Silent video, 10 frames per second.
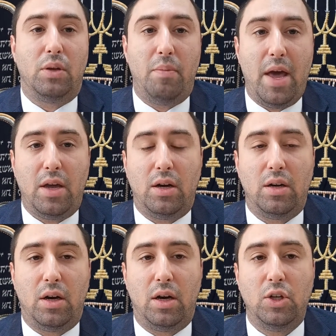and meya,
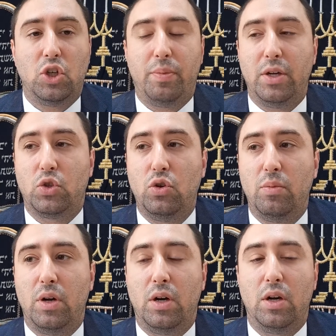100 by
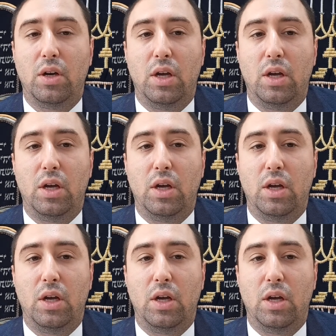truma,